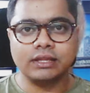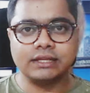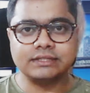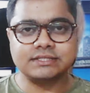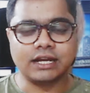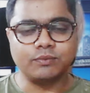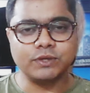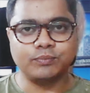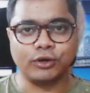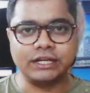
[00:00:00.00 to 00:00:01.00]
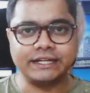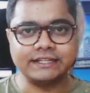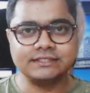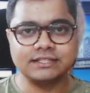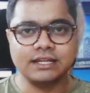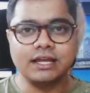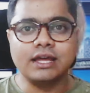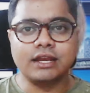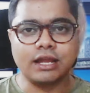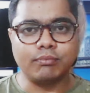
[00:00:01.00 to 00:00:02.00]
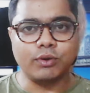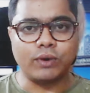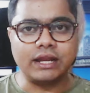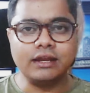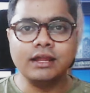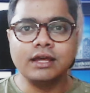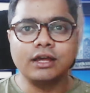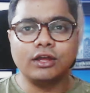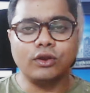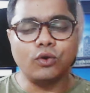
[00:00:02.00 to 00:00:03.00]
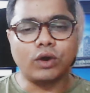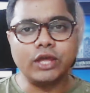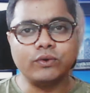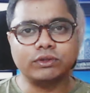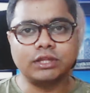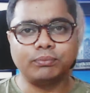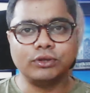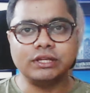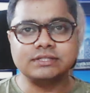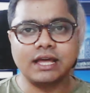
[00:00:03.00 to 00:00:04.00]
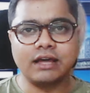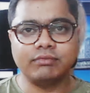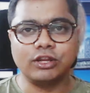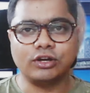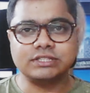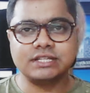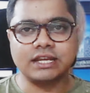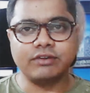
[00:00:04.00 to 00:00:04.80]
Let's start with politics. Number 1. Lokayukta police have lodged an